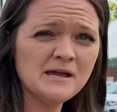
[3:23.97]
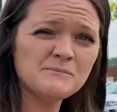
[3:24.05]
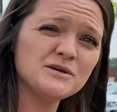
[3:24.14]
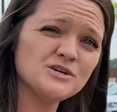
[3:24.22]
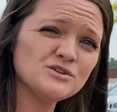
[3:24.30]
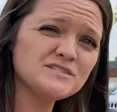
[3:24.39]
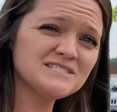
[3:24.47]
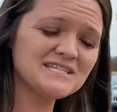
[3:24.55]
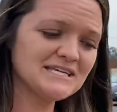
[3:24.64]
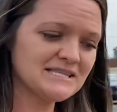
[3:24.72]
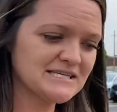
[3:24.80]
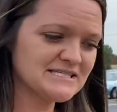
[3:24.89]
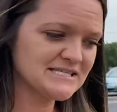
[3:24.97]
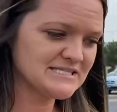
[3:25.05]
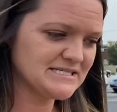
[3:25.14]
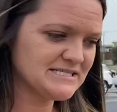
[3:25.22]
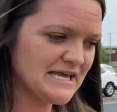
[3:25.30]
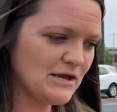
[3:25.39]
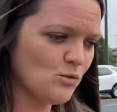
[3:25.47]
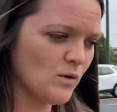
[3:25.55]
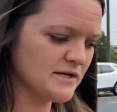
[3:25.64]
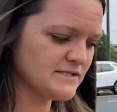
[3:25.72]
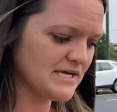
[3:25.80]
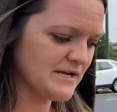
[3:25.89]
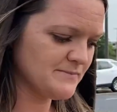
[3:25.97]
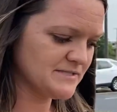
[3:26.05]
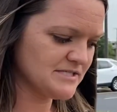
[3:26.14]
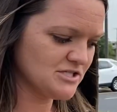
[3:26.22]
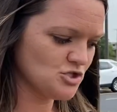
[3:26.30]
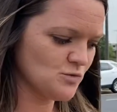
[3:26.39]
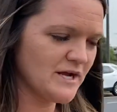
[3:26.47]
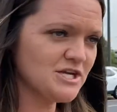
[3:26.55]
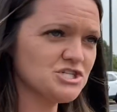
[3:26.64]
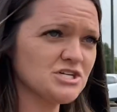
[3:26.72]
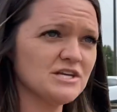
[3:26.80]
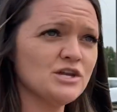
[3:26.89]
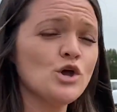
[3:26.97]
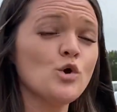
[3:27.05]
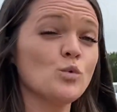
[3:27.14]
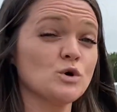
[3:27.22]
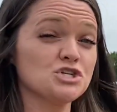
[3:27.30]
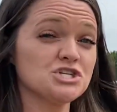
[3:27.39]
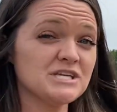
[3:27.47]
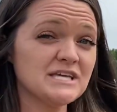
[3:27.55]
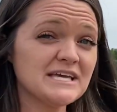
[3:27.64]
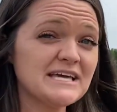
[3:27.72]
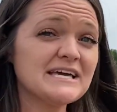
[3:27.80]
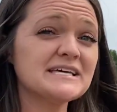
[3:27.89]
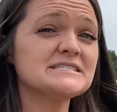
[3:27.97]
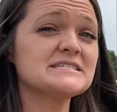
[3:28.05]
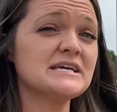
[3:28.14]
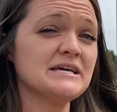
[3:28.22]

But you're seeing this as a day one type of situation where she is